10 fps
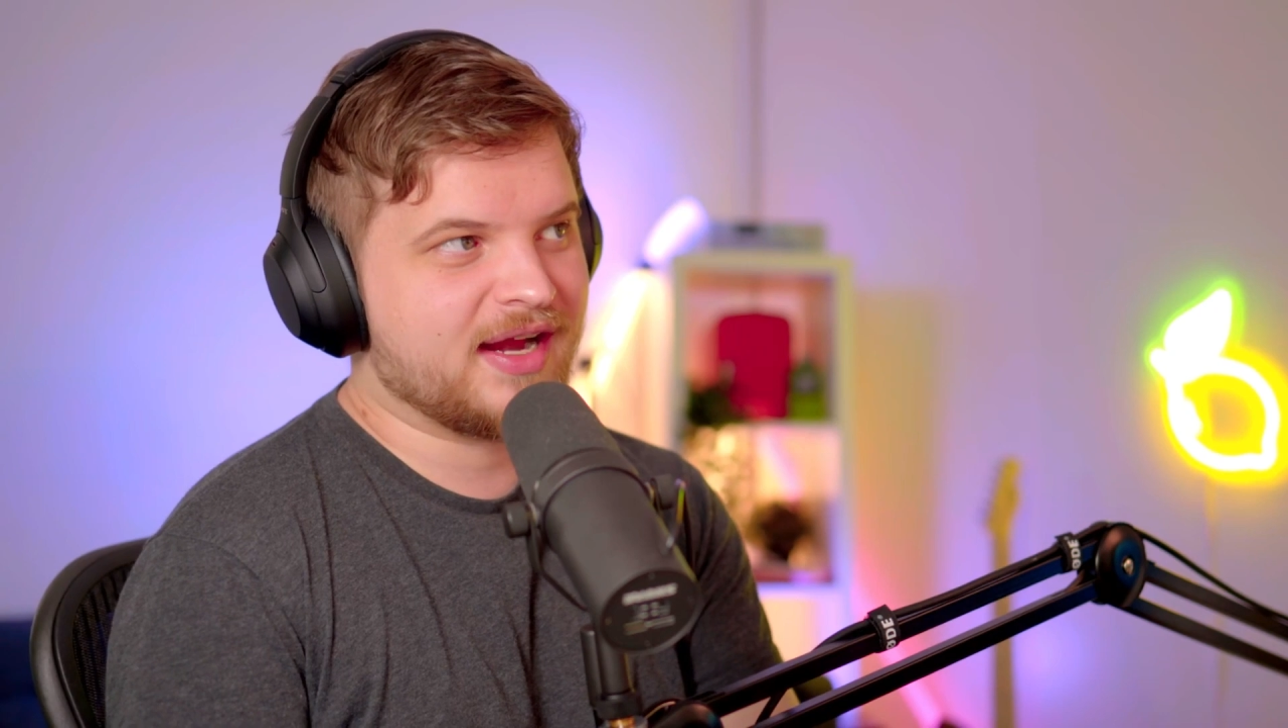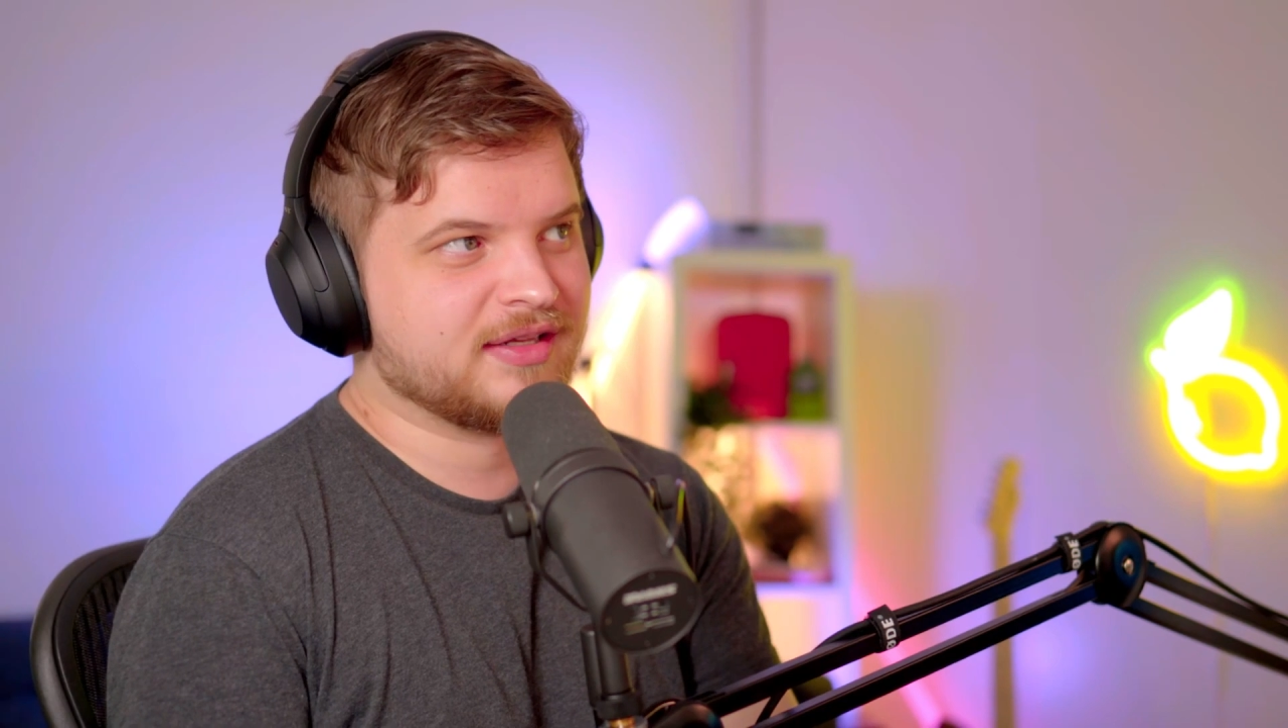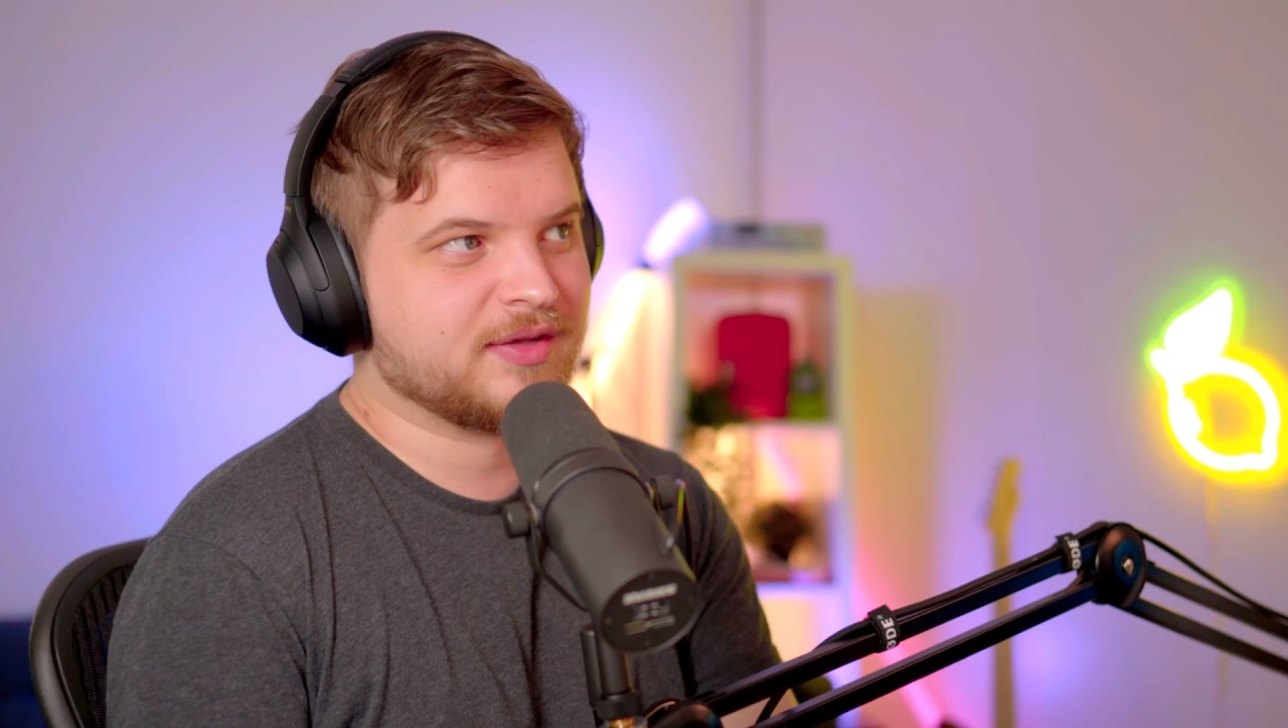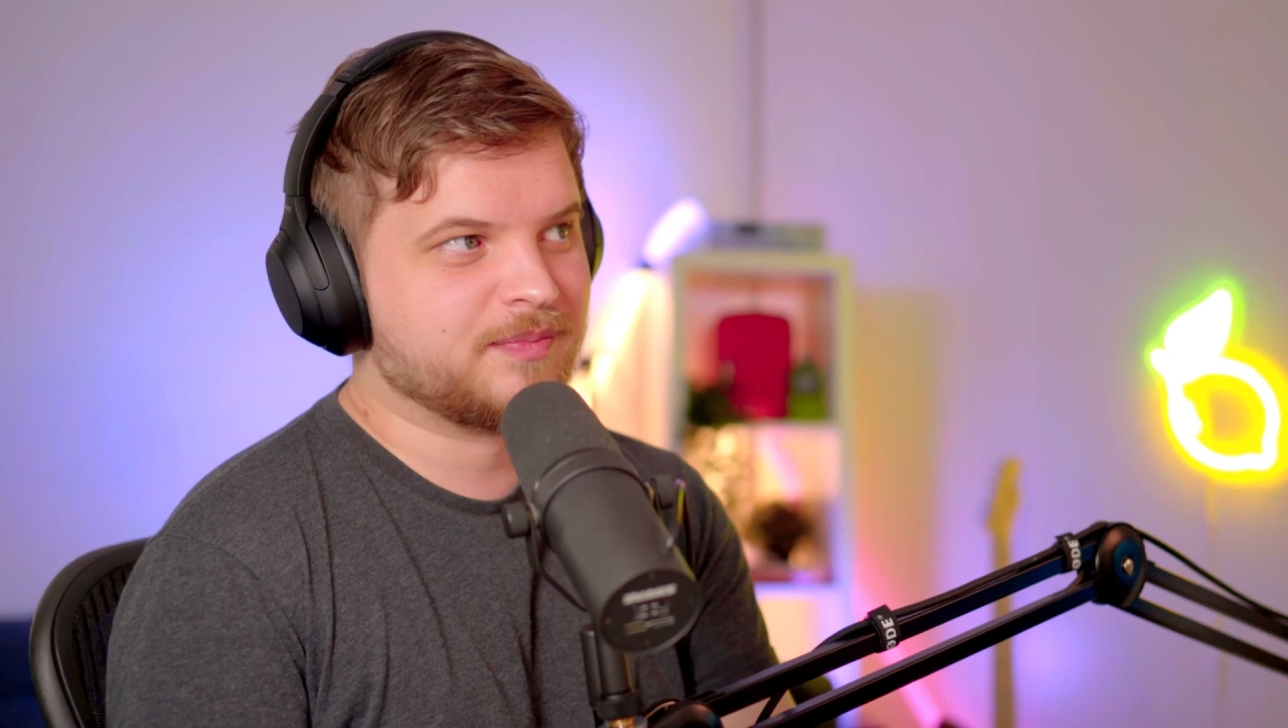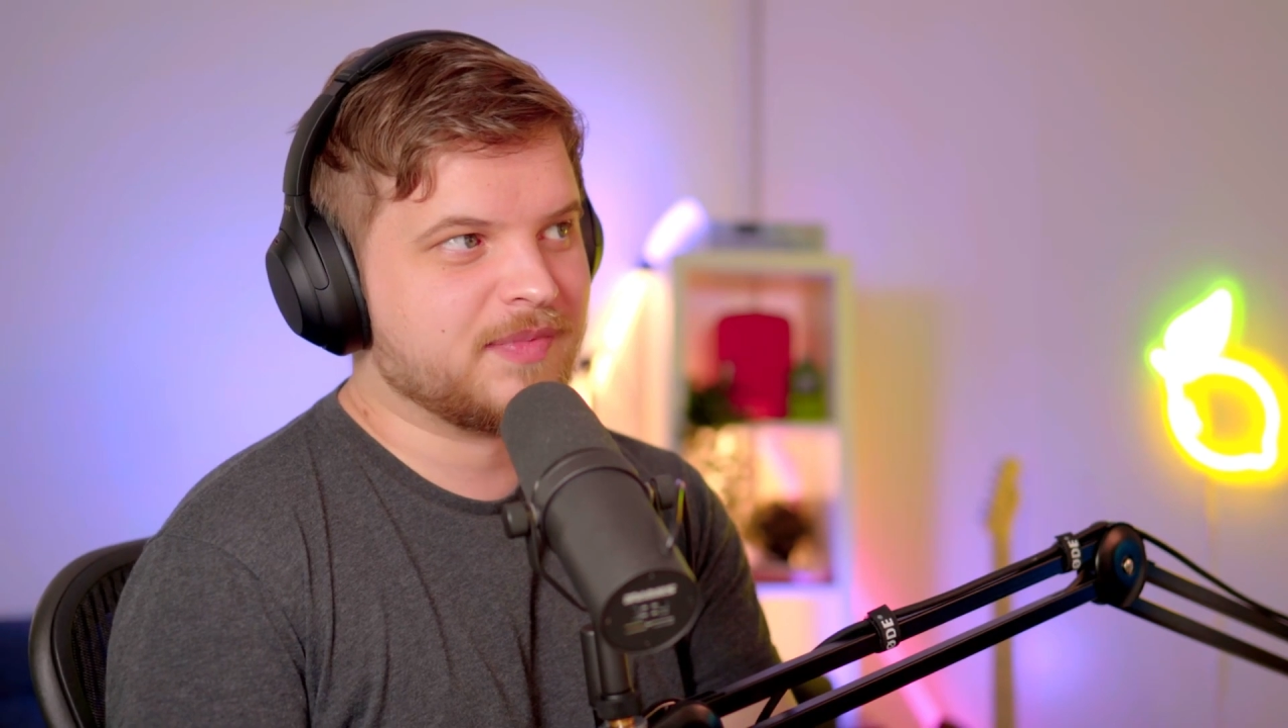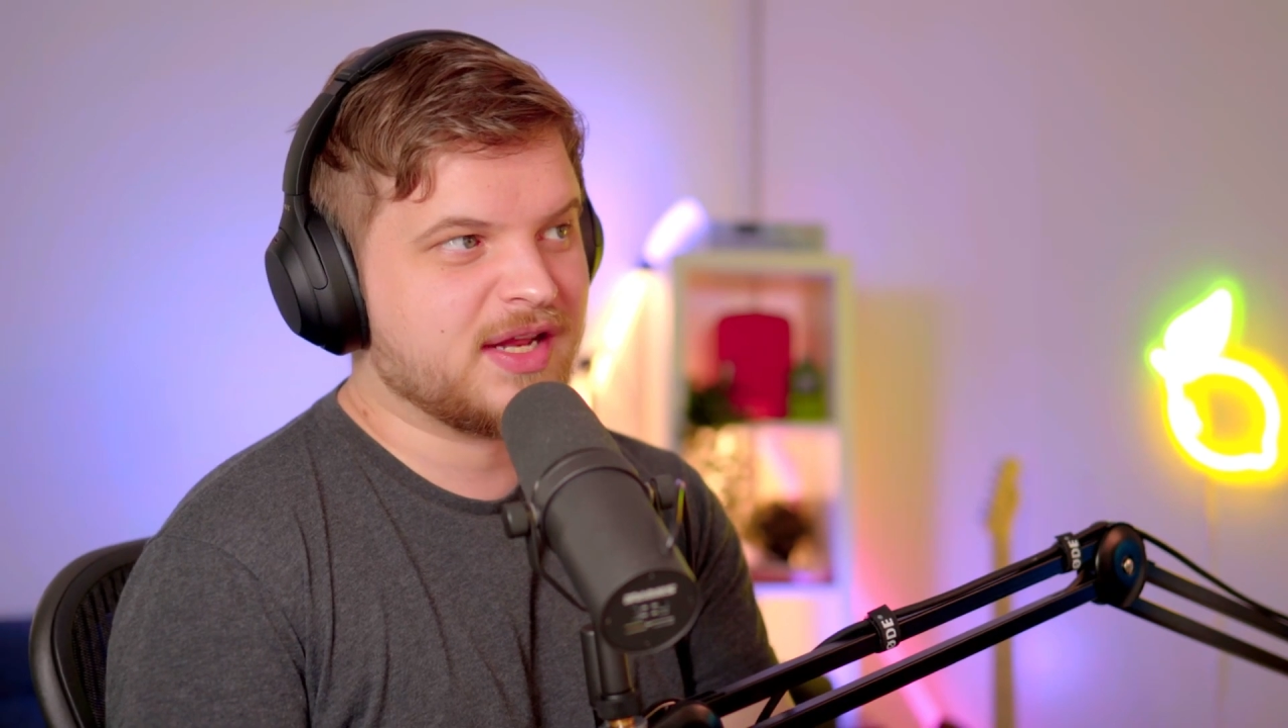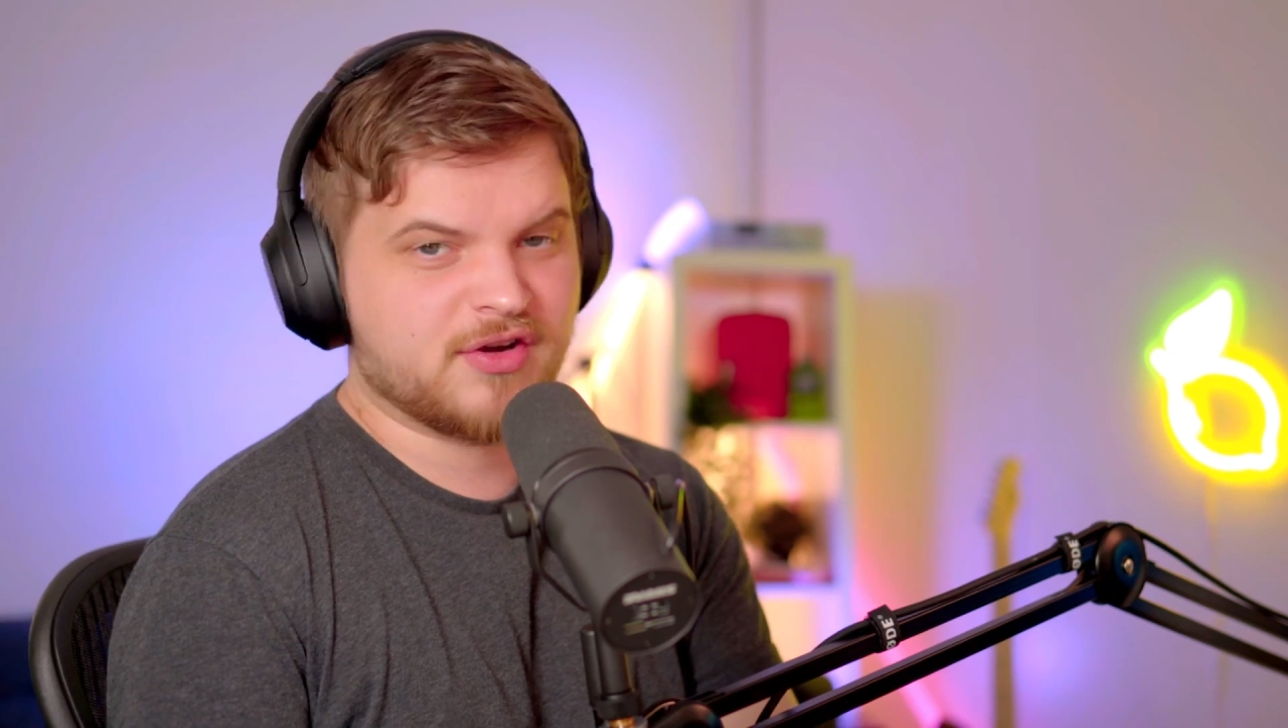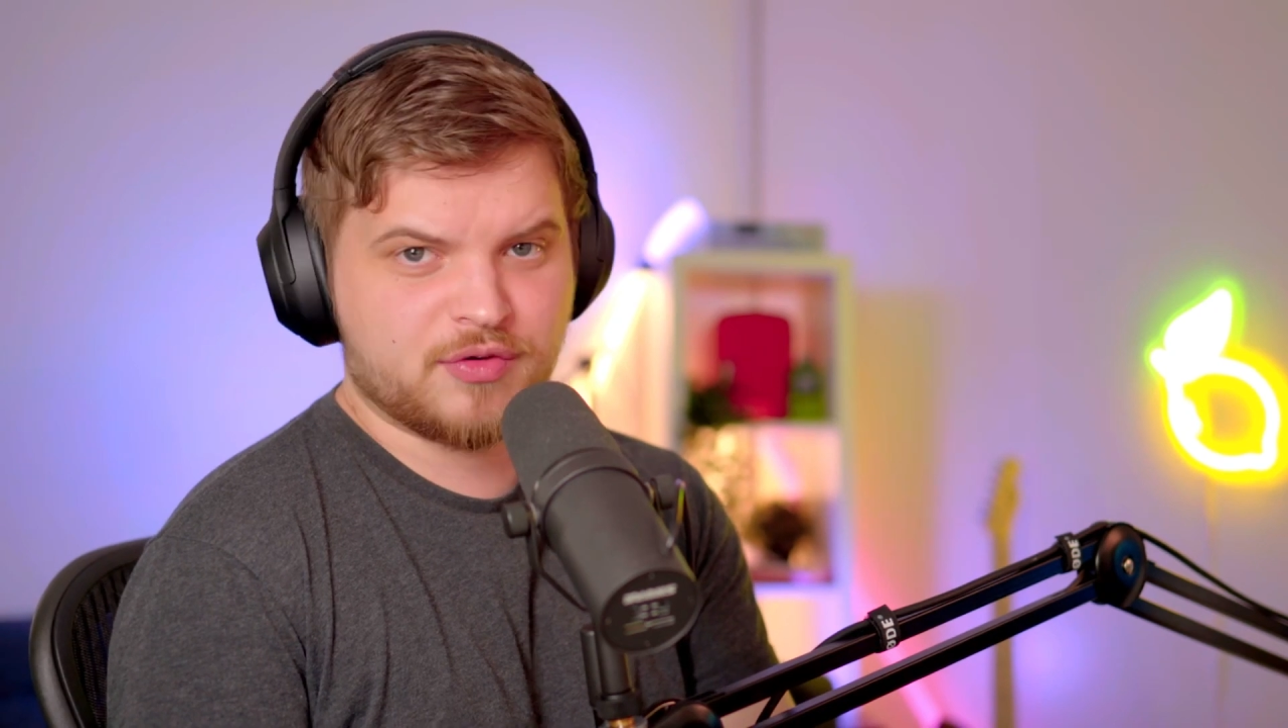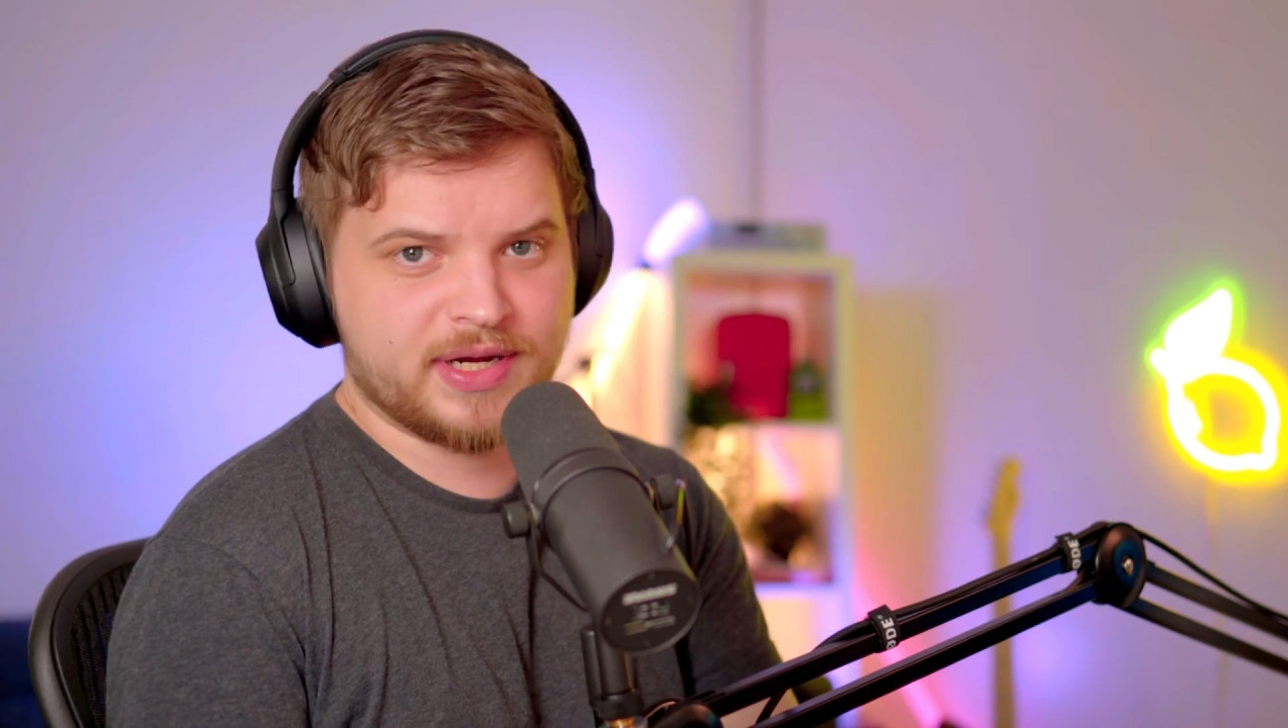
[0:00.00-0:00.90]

in your